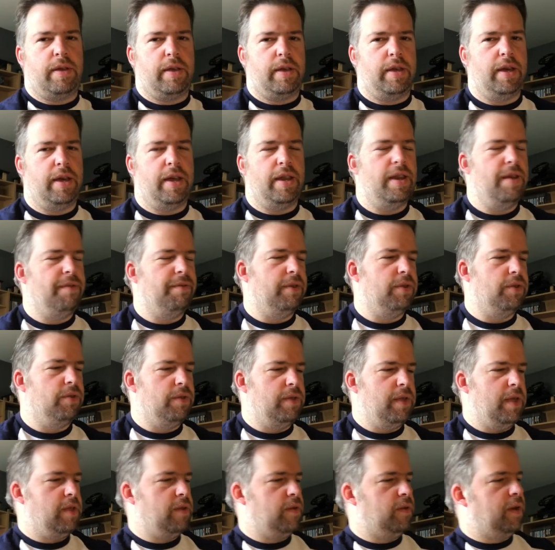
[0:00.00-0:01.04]
you can never do
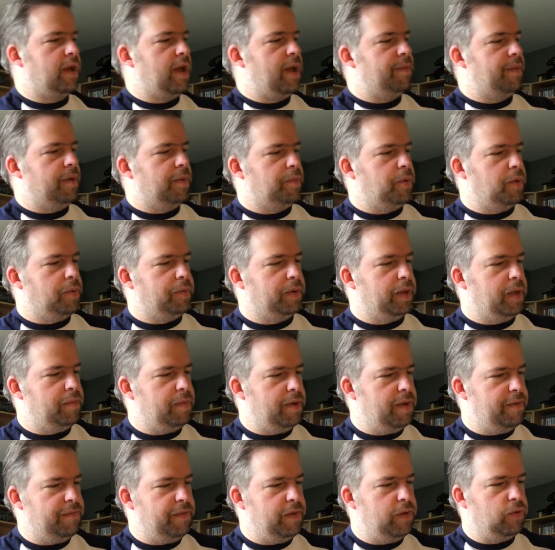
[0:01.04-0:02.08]
these on camera properly,
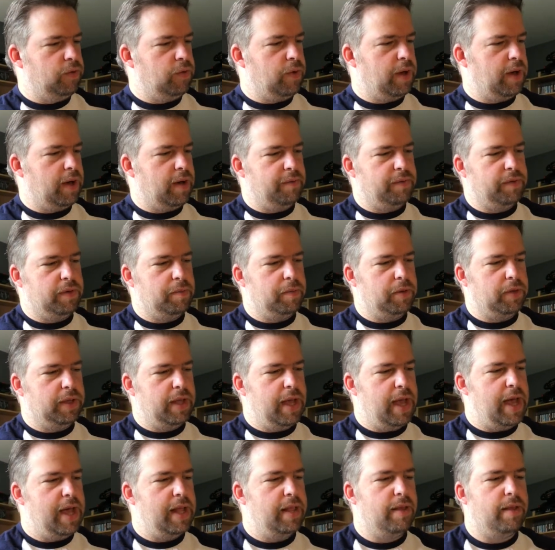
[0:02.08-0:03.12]
but it feels quite comfortable in
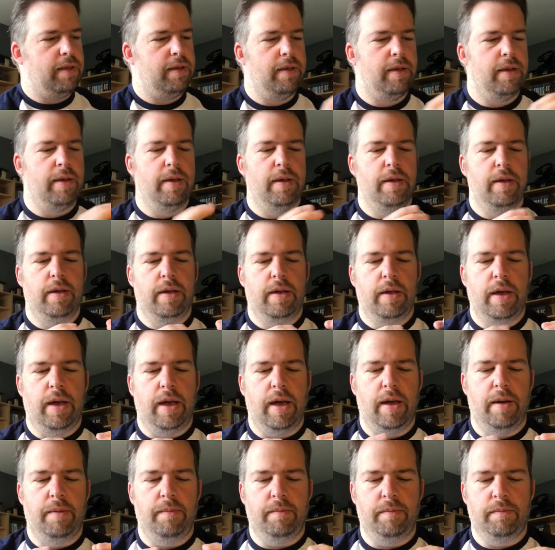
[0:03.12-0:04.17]
the hand.
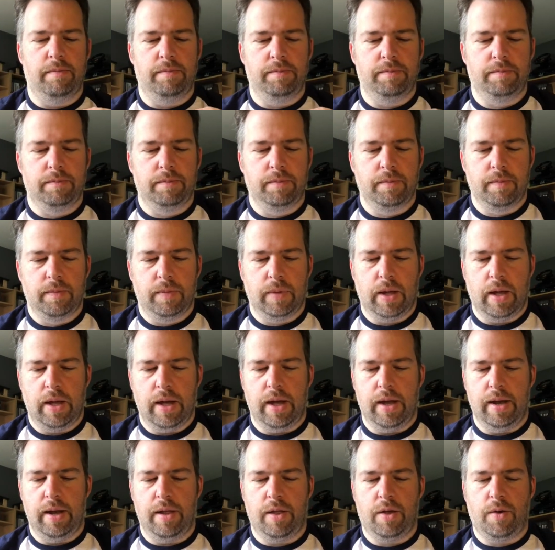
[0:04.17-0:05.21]

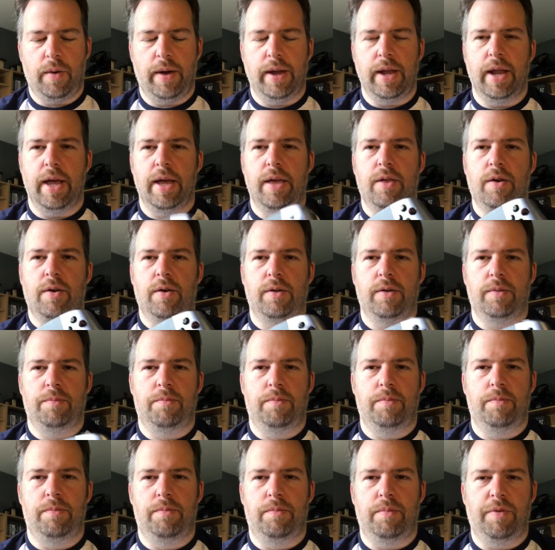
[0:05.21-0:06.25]
And it's quite nice because
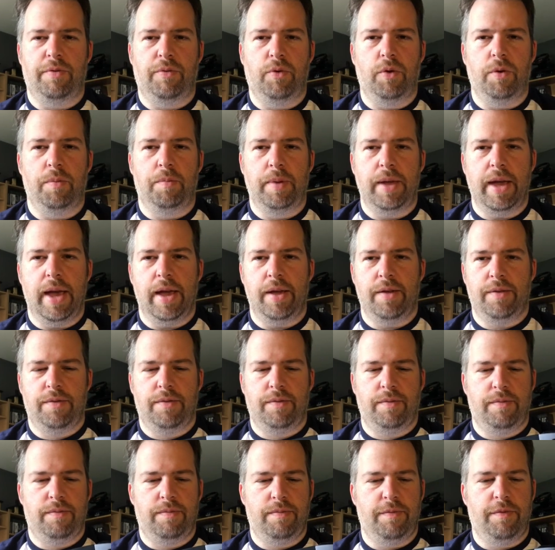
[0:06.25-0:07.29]
before
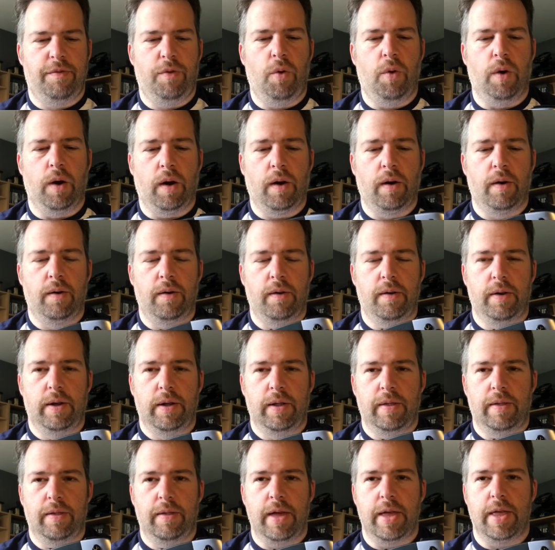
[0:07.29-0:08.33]
PS4
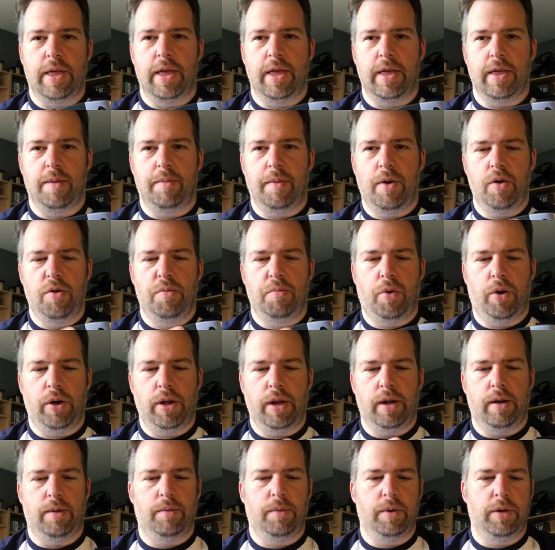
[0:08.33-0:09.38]
this is a mouse
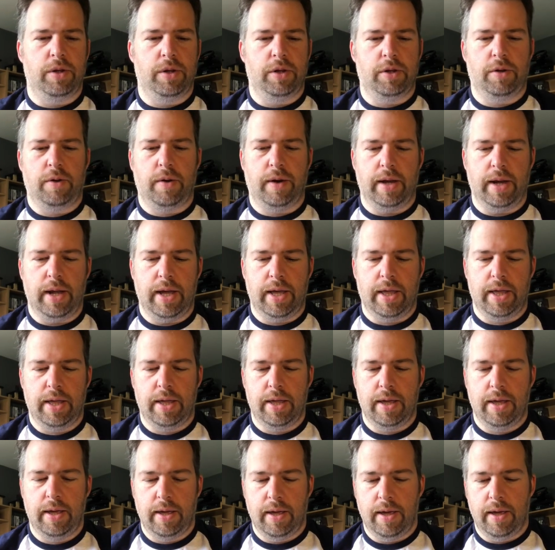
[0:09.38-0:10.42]
pointer, which is quite nice.
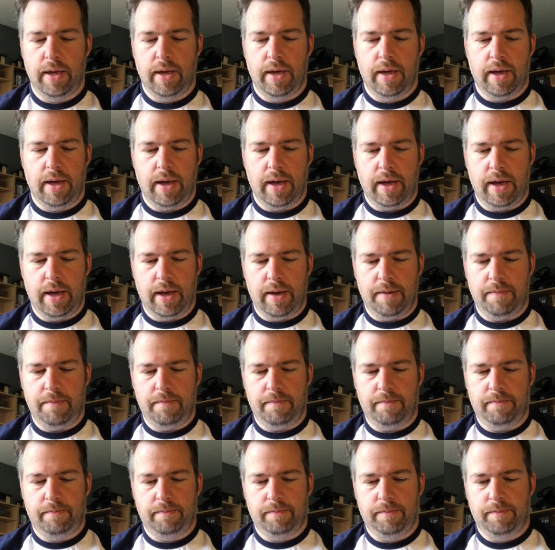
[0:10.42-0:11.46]

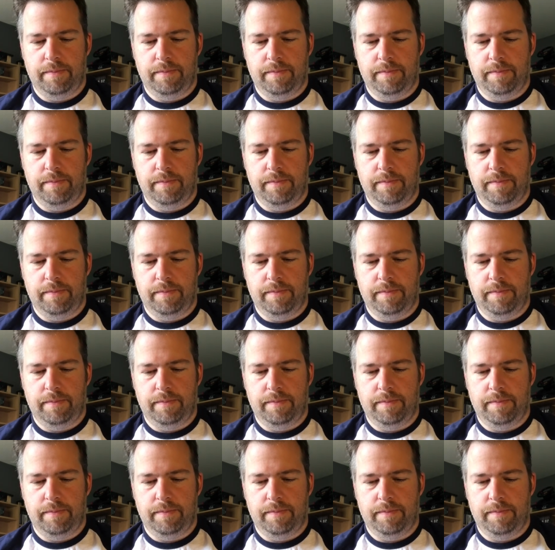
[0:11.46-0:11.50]
The